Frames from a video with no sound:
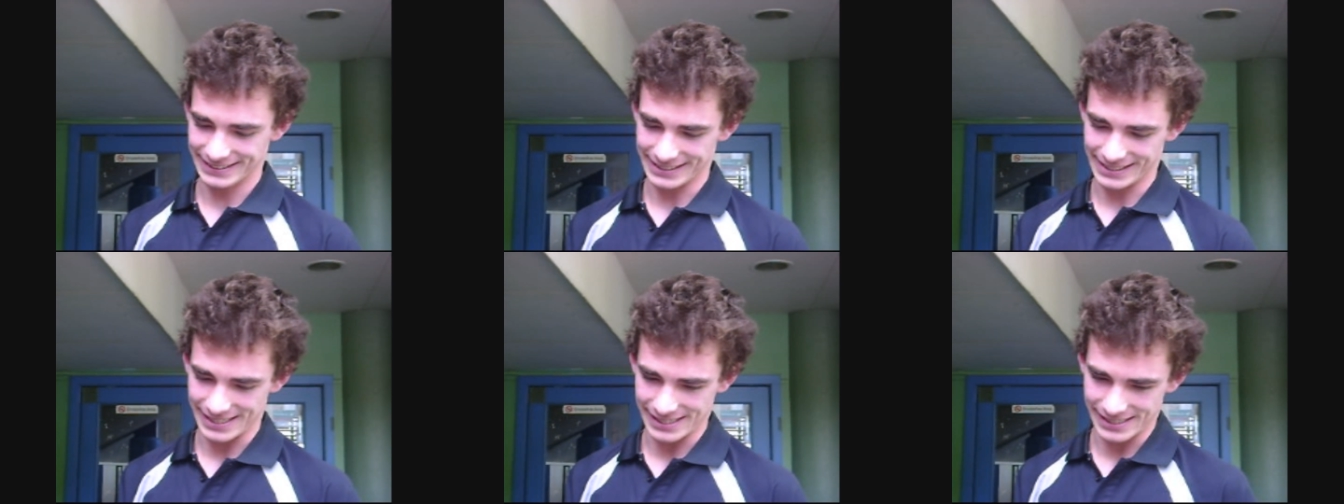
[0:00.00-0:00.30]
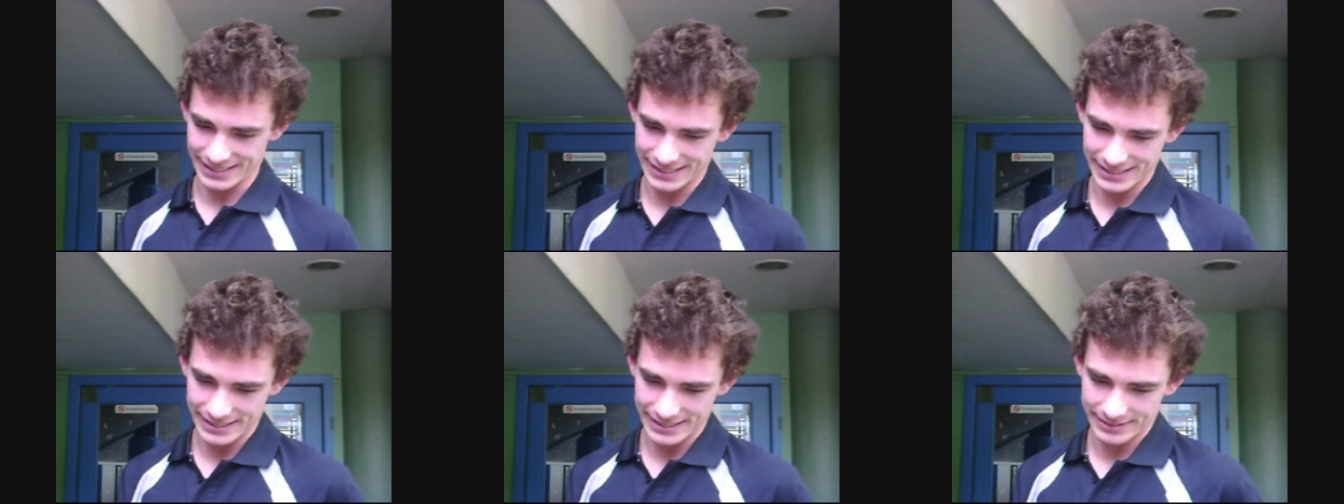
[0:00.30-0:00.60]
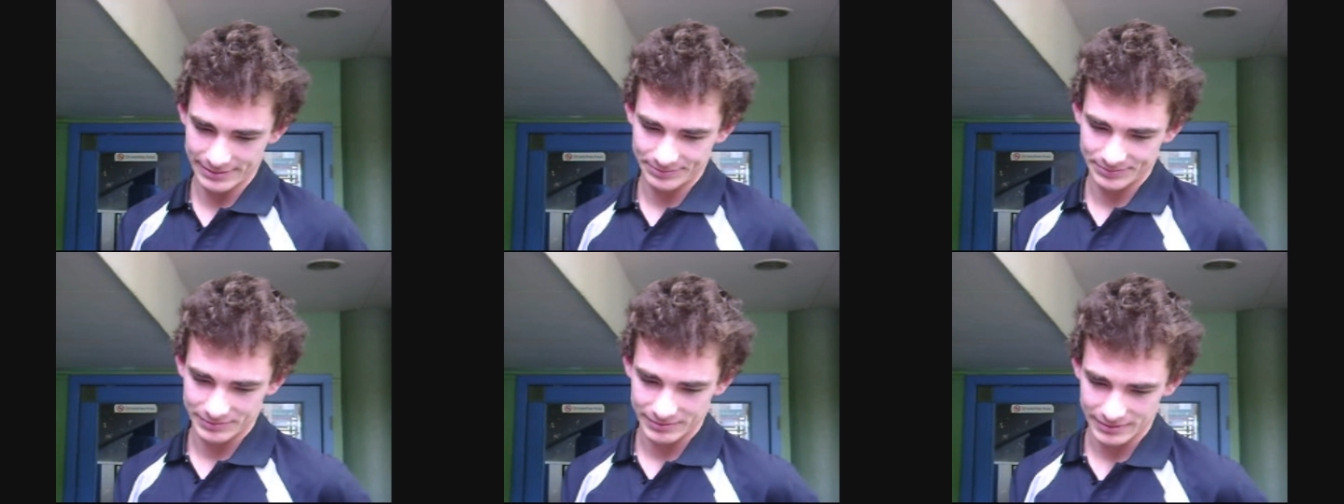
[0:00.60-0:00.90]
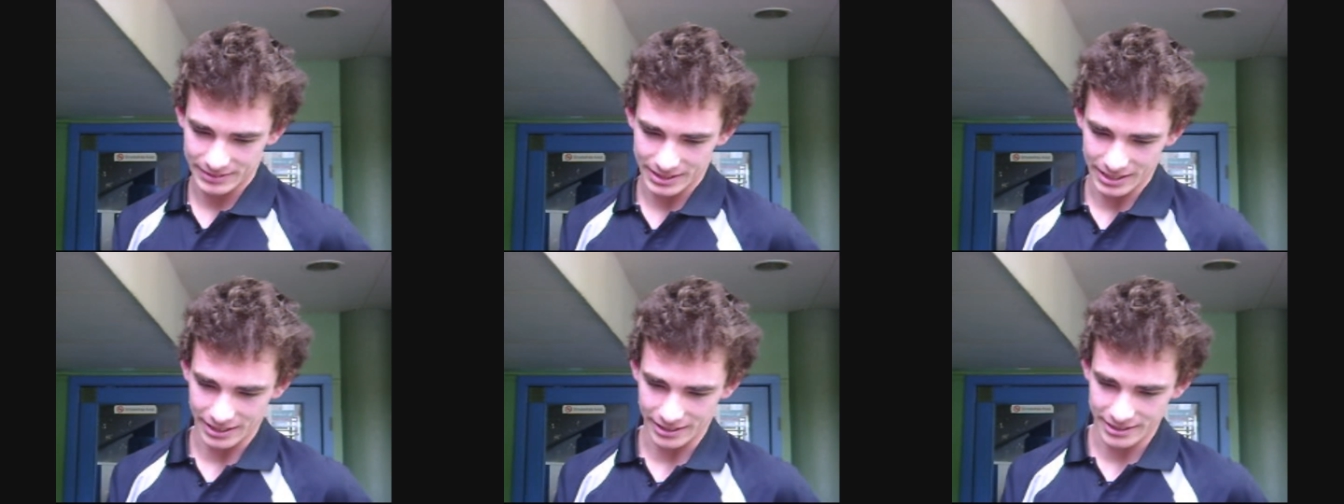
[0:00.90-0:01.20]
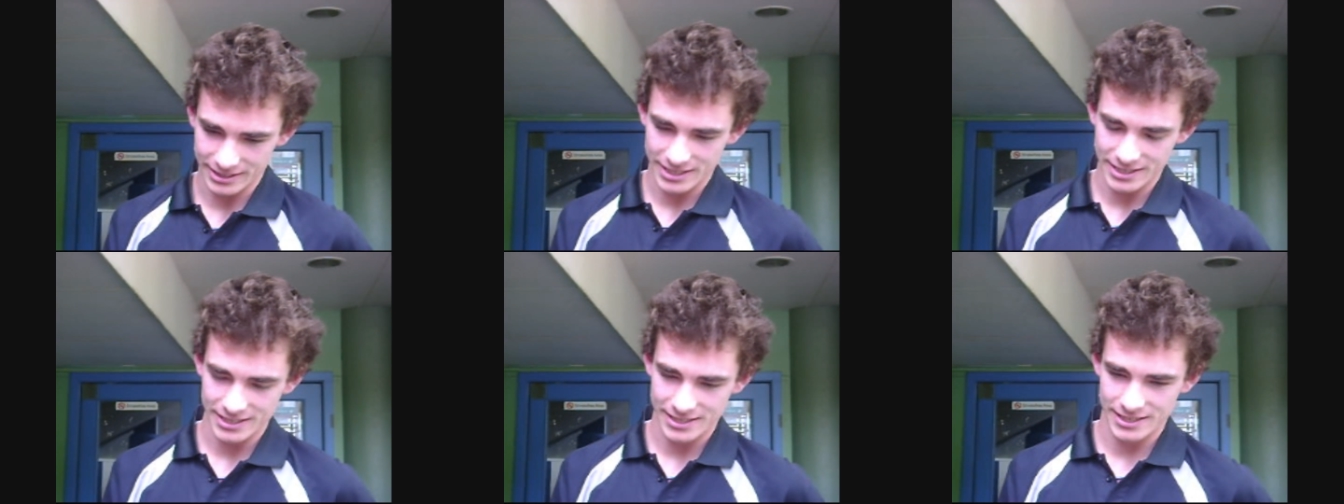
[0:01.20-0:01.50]
Um,
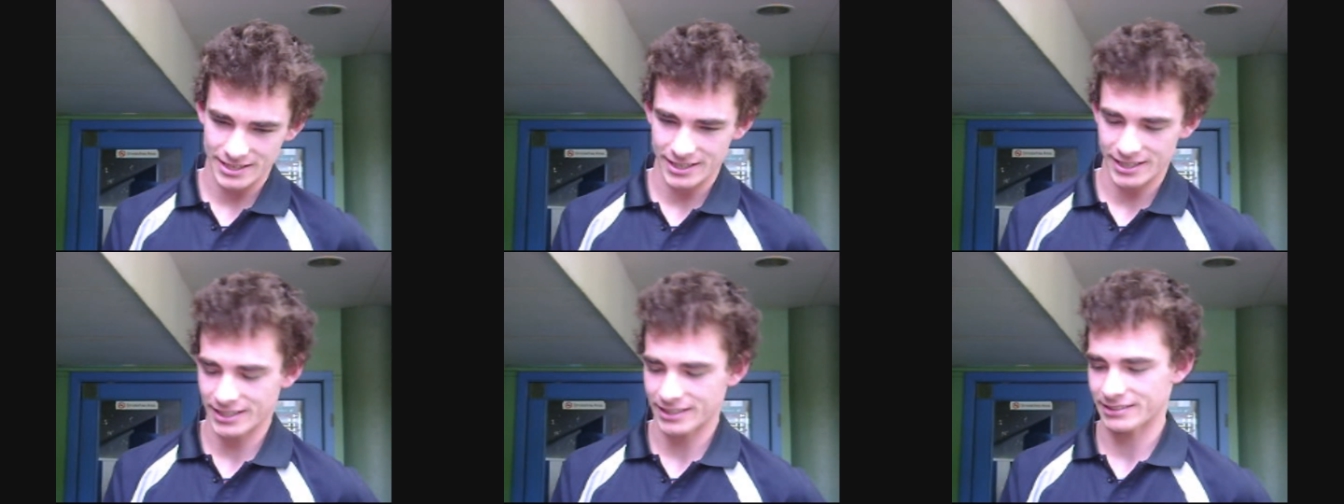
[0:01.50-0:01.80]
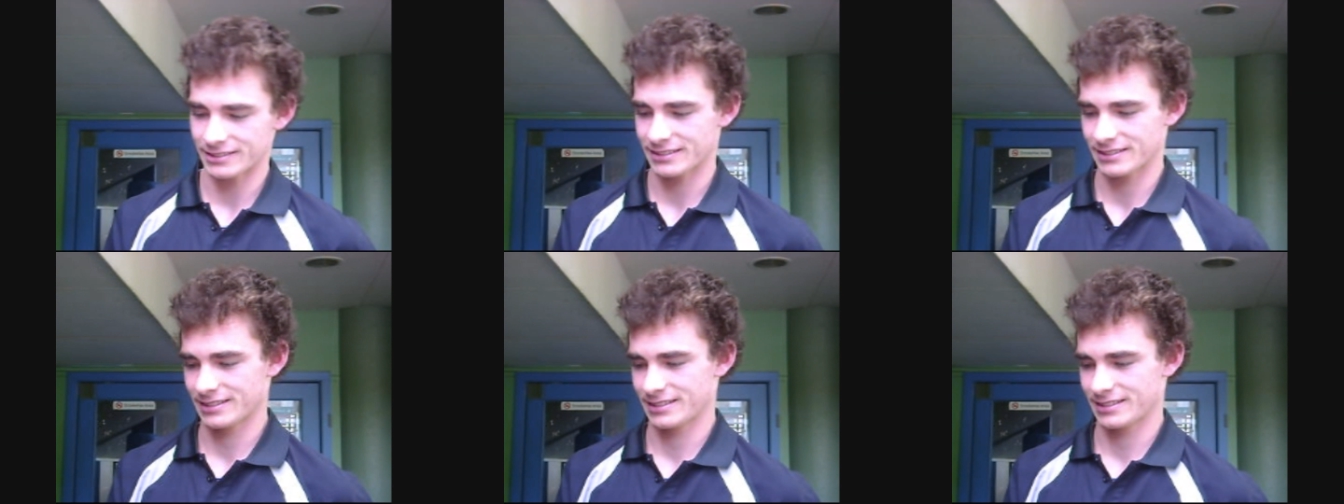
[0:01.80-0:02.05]
honest, uh